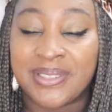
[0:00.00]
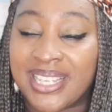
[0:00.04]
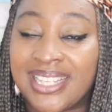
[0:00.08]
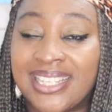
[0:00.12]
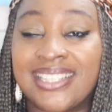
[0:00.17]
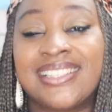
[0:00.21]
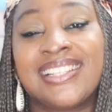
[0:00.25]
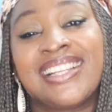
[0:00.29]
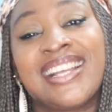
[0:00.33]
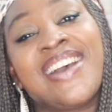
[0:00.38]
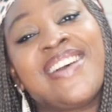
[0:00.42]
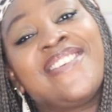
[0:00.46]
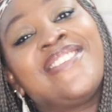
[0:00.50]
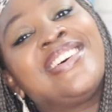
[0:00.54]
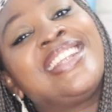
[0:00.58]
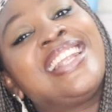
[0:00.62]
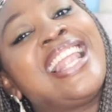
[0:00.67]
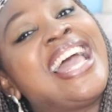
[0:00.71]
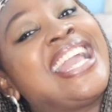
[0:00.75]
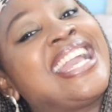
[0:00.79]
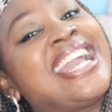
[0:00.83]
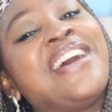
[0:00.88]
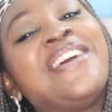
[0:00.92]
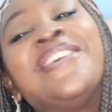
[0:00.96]
I would
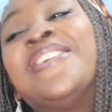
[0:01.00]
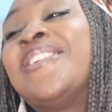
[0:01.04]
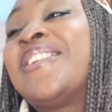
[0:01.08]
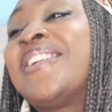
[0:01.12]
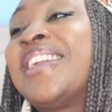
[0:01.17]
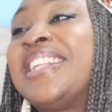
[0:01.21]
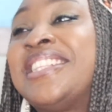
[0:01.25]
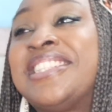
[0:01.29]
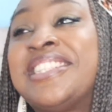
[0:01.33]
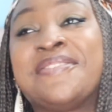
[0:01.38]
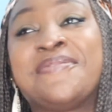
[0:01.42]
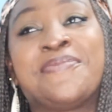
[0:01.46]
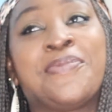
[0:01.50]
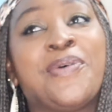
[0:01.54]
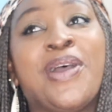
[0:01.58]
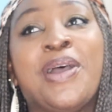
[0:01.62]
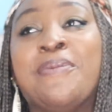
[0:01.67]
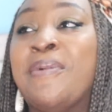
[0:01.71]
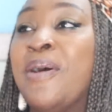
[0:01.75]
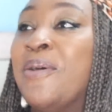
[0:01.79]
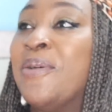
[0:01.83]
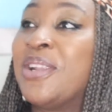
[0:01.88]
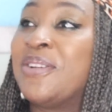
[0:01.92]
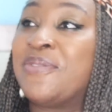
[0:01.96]
read the
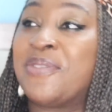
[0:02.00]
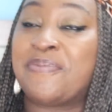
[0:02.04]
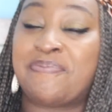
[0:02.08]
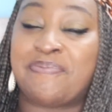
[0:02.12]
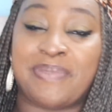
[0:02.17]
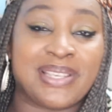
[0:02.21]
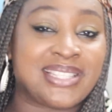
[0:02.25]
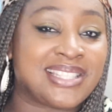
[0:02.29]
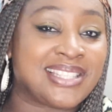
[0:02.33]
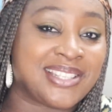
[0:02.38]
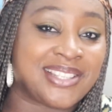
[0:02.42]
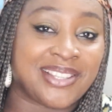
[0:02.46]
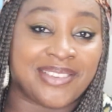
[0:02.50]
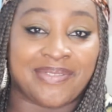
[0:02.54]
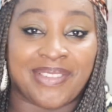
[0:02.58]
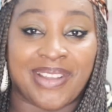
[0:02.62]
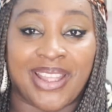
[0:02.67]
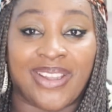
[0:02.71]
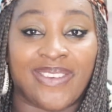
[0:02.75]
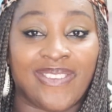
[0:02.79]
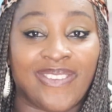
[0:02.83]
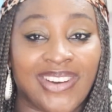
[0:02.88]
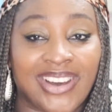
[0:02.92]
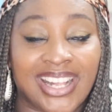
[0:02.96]
poem. I would even paste it on
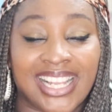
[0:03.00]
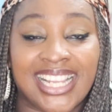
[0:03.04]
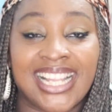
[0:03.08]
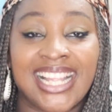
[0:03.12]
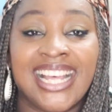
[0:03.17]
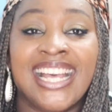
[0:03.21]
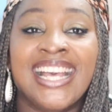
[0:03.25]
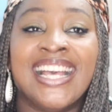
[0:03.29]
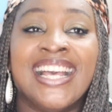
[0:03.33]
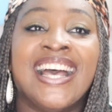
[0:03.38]
my wall.